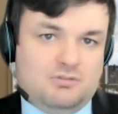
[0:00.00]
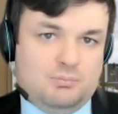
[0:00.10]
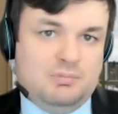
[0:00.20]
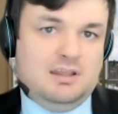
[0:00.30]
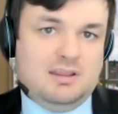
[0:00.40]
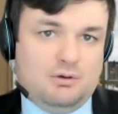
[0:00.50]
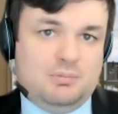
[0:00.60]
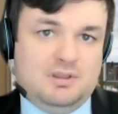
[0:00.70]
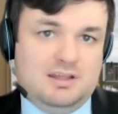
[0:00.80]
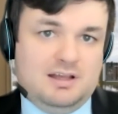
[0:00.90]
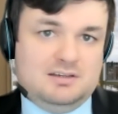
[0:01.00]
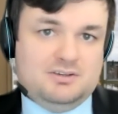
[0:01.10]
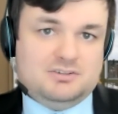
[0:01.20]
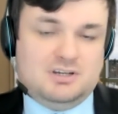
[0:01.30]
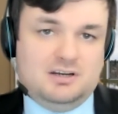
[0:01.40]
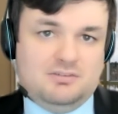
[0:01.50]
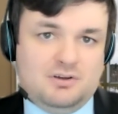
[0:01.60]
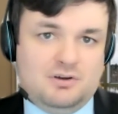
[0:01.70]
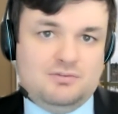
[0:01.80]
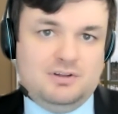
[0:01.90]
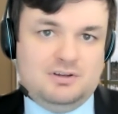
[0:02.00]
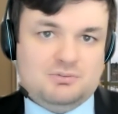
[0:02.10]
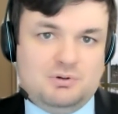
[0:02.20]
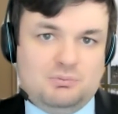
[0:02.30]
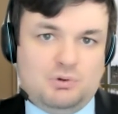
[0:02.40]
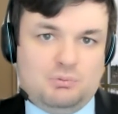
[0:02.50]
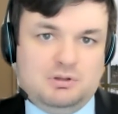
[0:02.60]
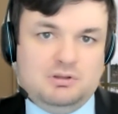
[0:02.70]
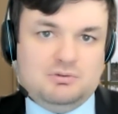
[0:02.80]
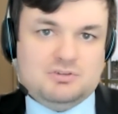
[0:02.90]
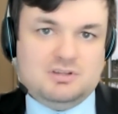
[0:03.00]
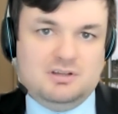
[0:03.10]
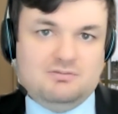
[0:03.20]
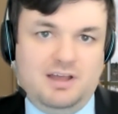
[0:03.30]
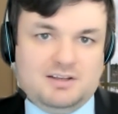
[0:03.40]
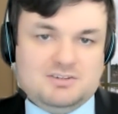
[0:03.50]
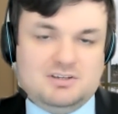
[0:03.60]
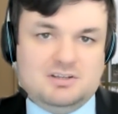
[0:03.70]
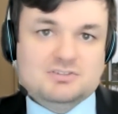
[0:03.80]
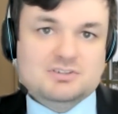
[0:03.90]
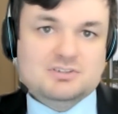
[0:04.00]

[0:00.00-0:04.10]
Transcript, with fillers: for me, that would be the ideal state of COVID is one where we use the vaccines and